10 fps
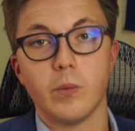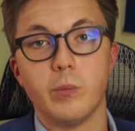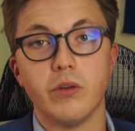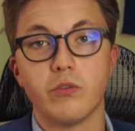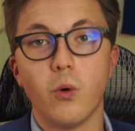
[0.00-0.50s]

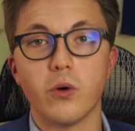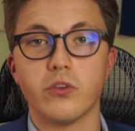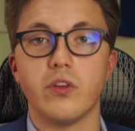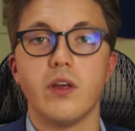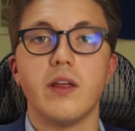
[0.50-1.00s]
But of
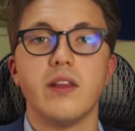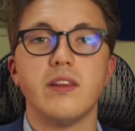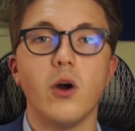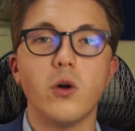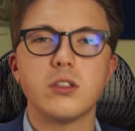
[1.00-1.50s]
course,
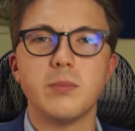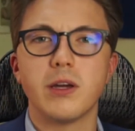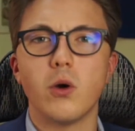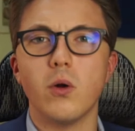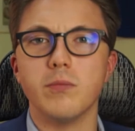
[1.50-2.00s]
the ultimate
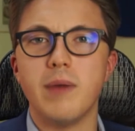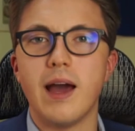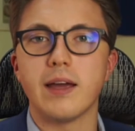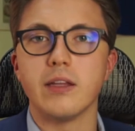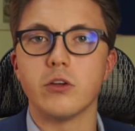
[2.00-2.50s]
goal of
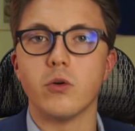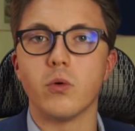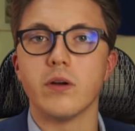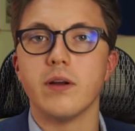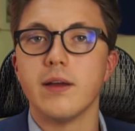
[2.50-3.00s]
packing the
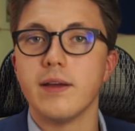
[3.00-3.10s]
court,